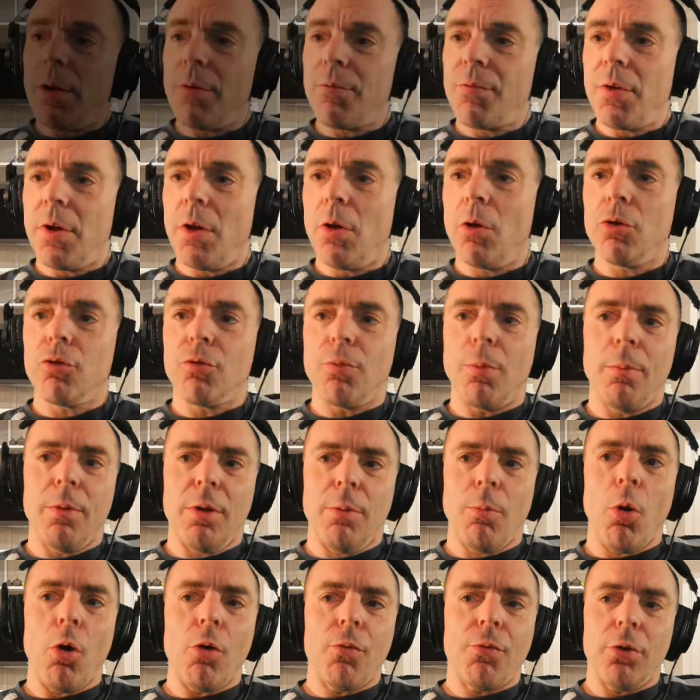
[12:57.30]
video is
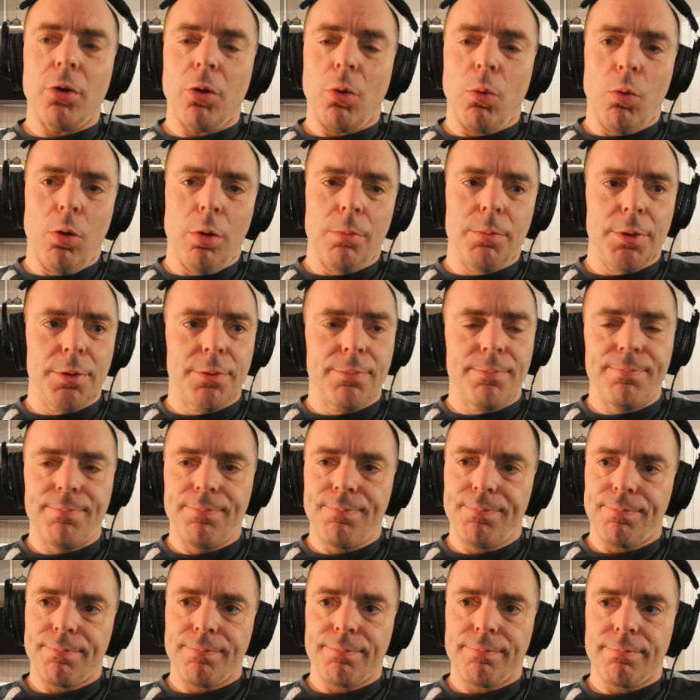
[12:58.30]
more for the woman.
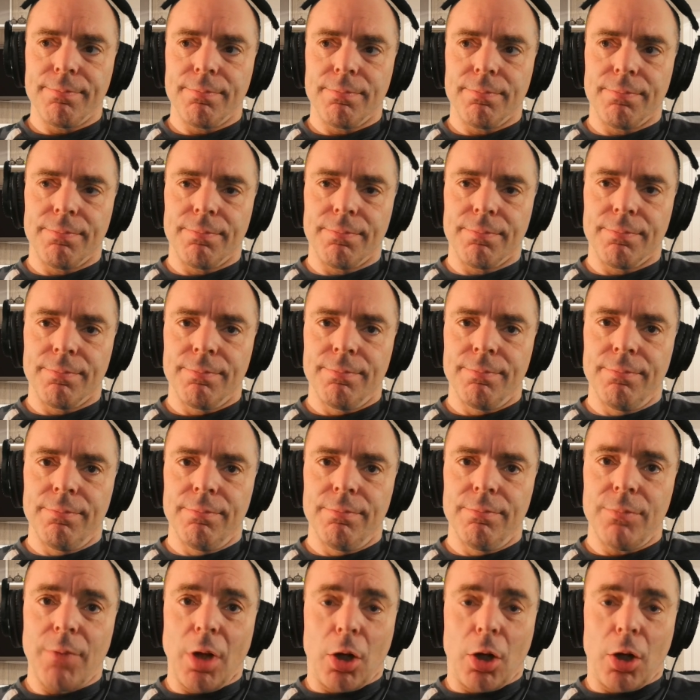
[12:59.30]
The